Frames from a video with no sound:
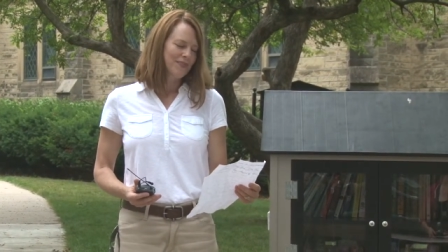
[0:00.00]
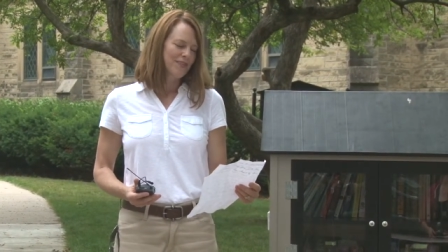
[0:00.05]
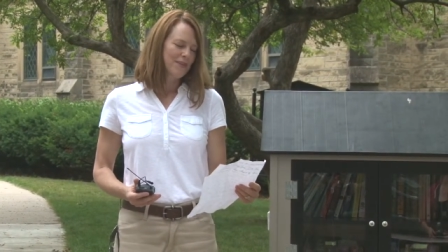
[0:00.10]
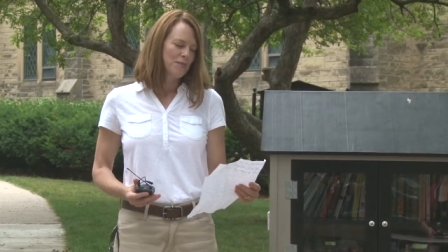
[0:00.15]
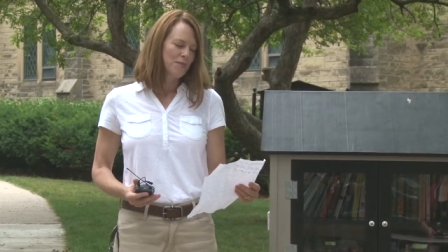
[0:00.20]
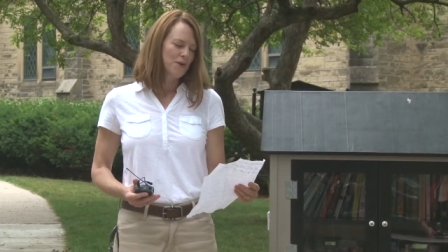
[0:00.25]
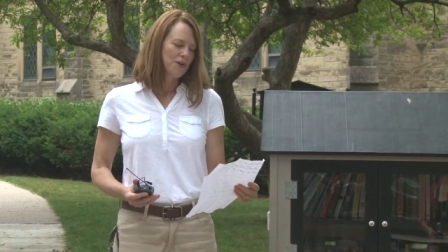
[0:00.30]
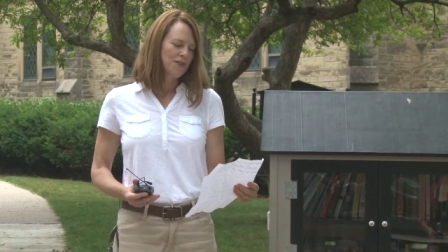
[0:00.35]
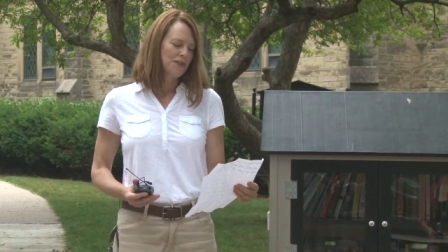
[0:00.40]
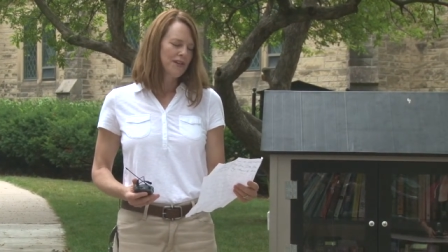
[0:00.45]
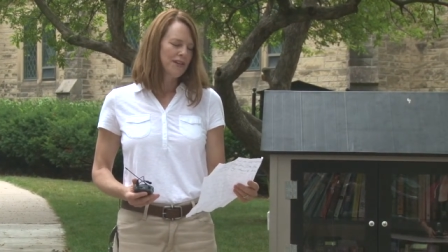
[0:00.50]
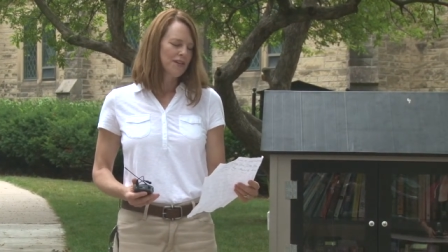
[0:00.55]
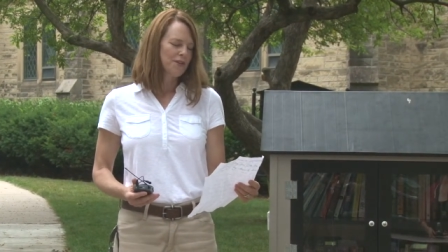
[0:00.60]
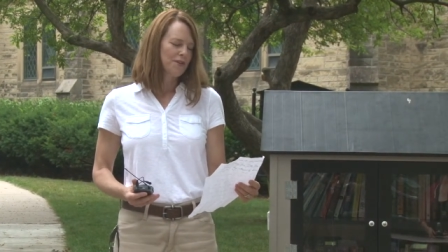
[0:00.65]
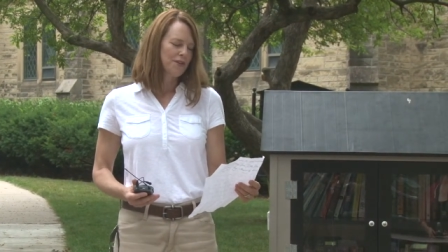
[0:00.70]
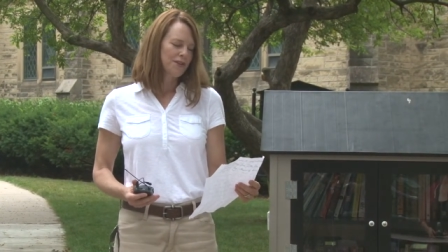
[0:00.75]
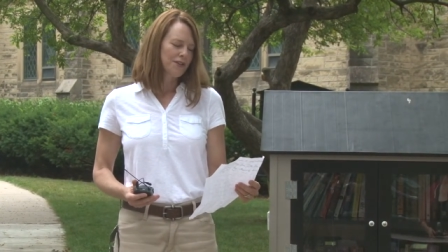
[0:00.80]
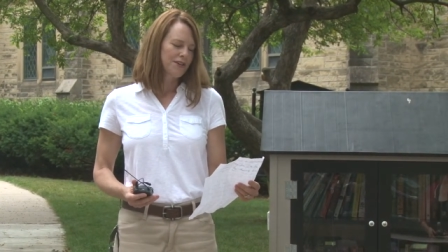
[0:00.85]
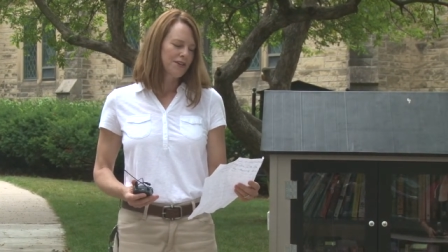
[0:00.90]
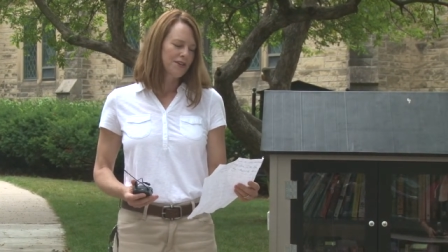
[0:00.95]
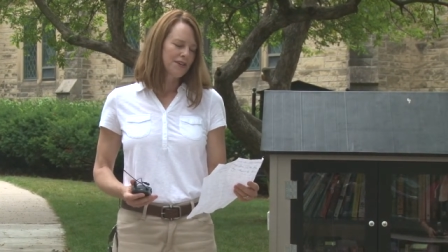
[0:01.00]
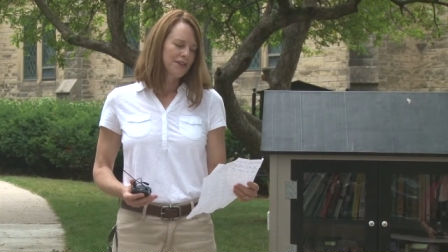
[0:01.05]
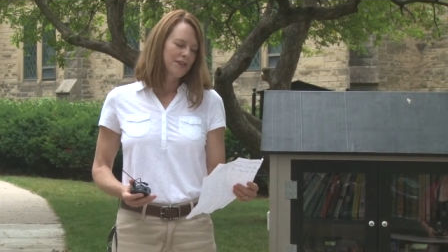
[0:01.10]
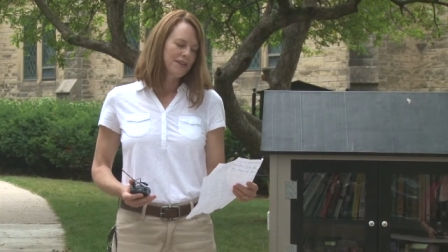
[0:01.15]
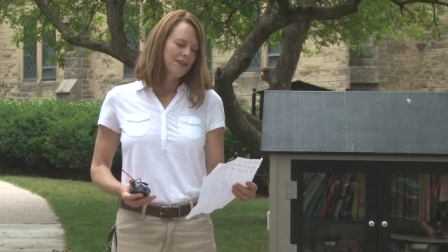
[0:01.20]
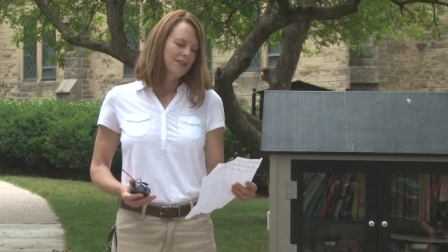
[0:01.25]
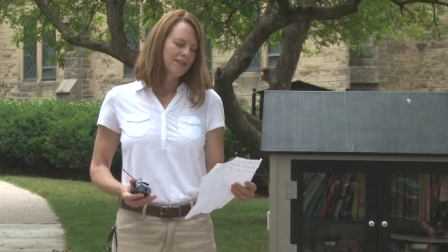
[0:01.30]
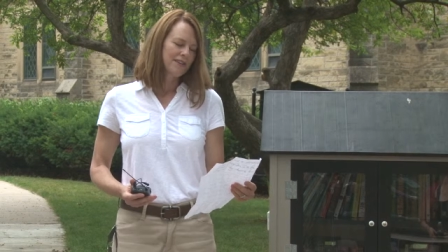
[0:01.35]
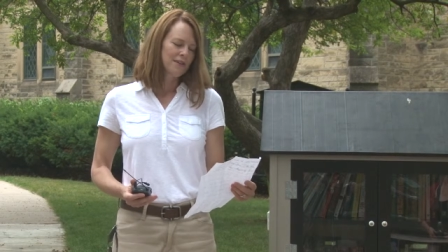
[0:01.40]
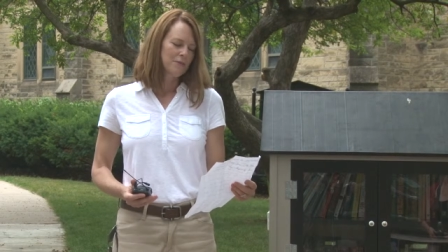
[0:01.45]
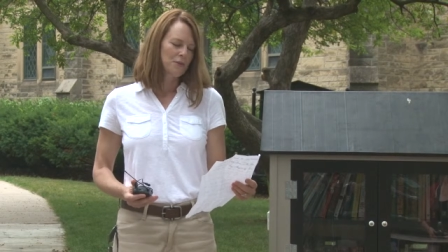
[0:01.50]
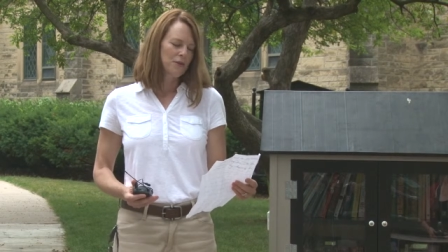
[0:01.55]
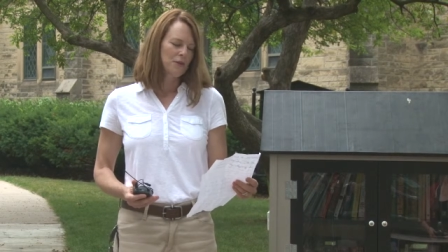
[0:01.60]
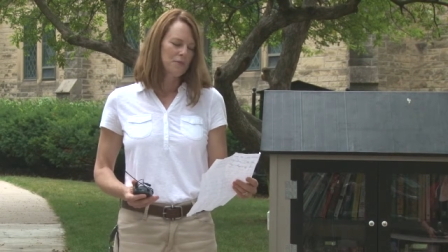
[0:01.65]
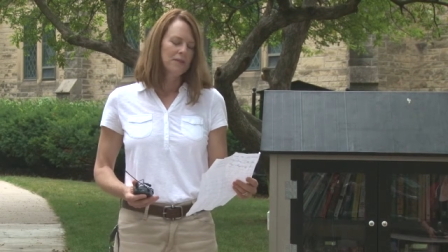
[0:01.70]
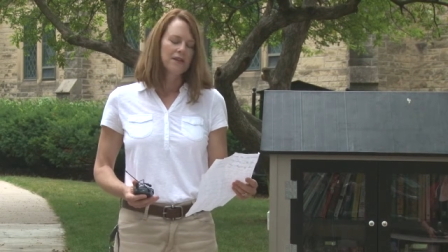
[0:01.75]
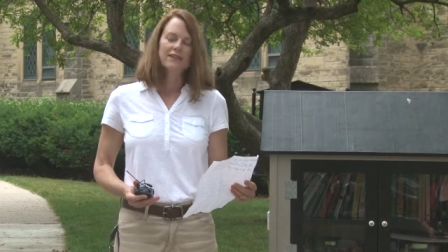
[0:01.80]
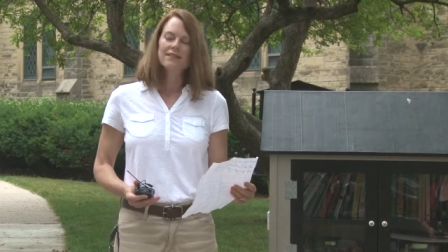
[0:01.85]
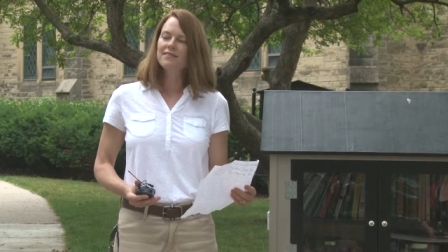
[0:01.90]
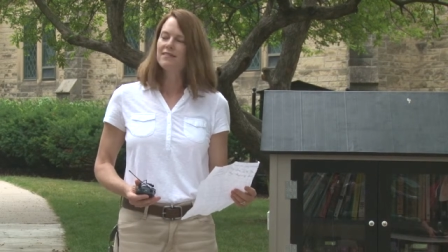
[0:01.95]
The more that you learn, the more
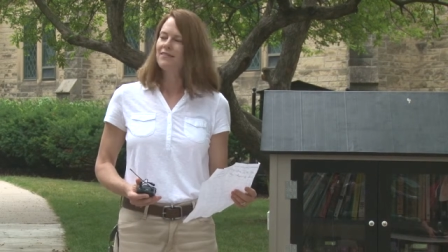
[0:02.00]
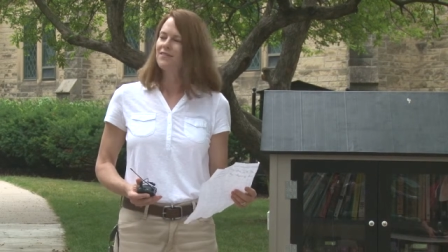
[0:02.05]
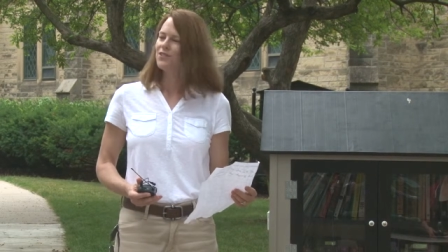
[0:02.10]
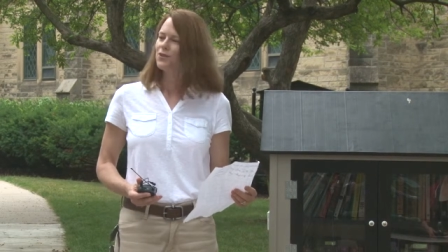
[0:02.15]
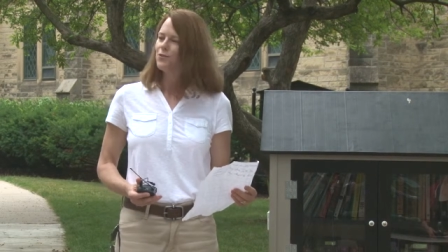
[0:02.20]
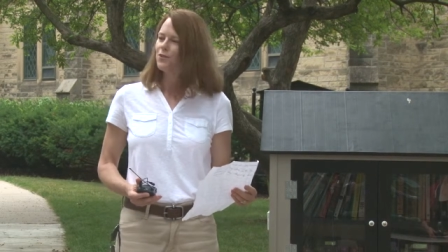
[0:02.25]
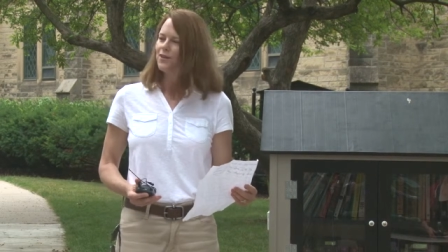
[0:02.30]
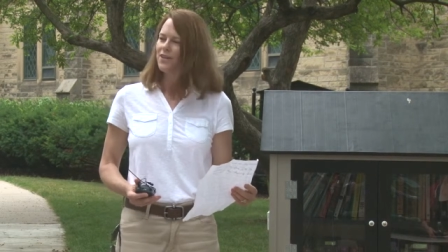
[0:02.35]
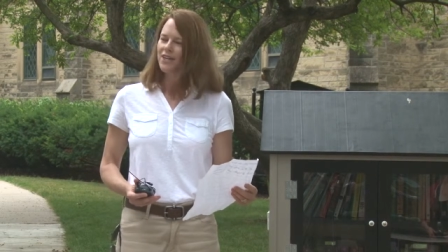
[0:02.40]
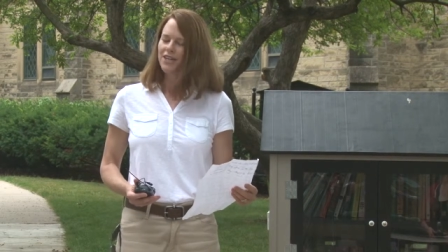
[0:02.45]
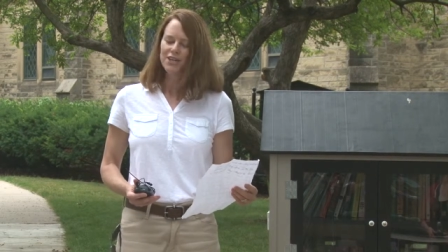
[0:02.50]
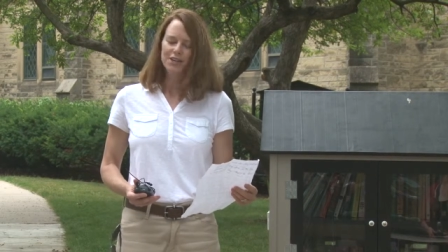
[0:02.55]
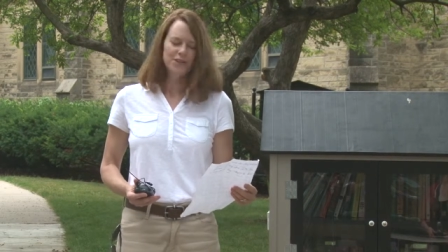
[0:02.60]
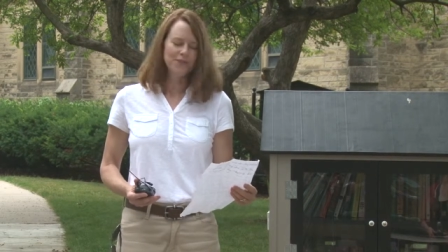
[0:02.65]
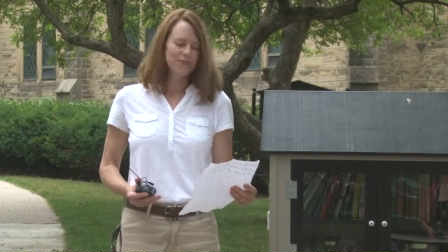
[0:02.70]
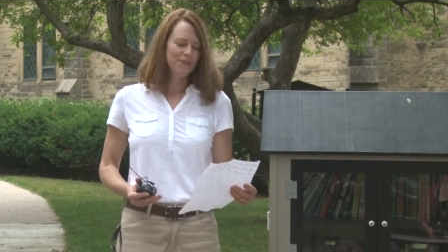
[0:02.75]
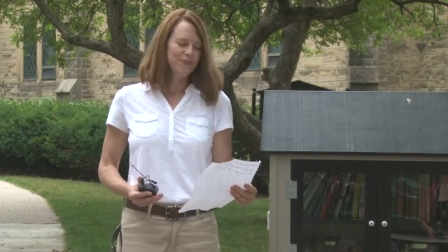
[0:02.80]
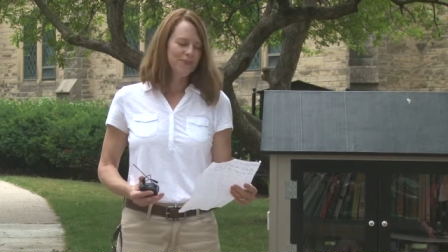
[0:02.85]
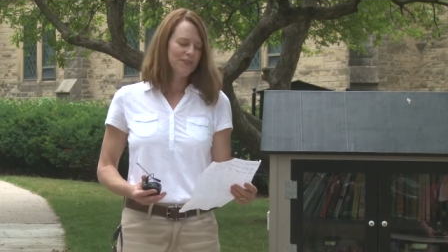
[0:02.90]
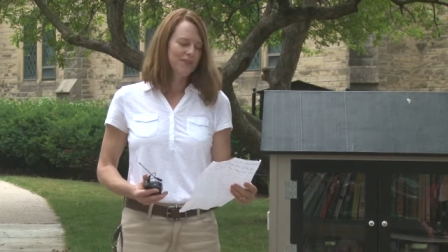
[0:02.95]
places you will go.